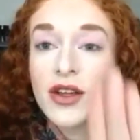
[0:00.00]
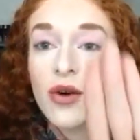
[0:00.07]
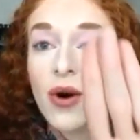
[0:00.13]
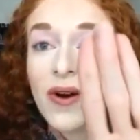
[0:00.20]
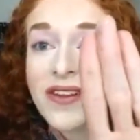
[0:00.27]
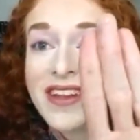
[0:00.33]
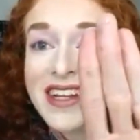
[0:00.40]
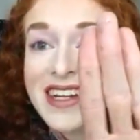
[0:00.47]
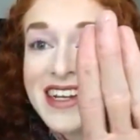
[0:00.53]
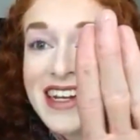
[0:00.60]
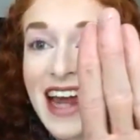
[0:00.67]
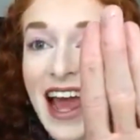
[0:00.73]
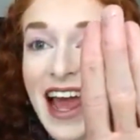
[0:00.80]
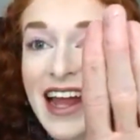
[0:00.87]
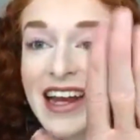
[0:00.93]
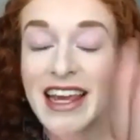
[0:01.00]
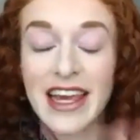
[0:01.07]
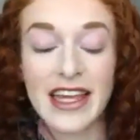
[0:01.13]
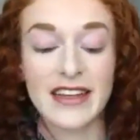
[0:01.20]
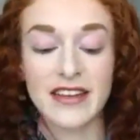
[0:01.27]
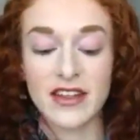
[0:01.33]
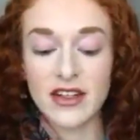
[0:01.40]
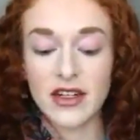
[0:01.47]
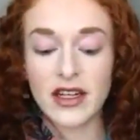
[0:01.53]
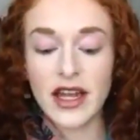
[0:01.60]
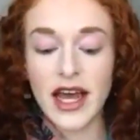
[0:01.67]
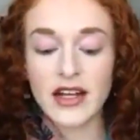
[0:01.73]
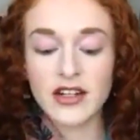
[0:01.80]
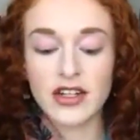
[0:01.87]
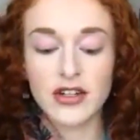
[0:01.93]
You hardly need any. It's gonna
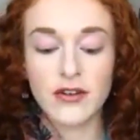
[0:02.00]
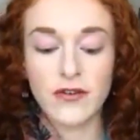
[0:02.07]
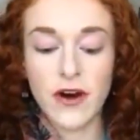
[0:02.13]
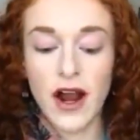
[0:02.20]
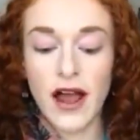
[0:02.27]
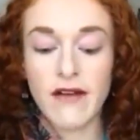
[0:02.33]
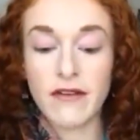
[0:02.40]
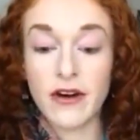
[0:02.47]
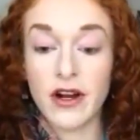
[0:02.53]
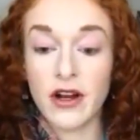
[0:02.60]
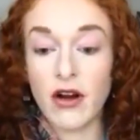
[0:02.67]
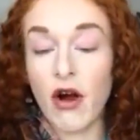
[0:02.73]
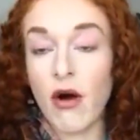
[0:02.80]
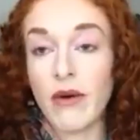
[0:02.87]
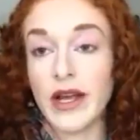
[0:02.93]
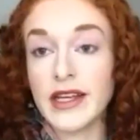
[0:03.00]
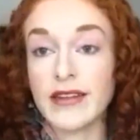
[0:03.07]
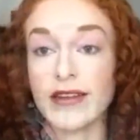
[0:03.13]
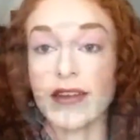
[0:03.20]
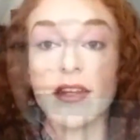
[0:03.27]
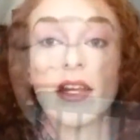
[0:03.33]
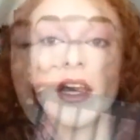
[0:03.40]
last you forever and always.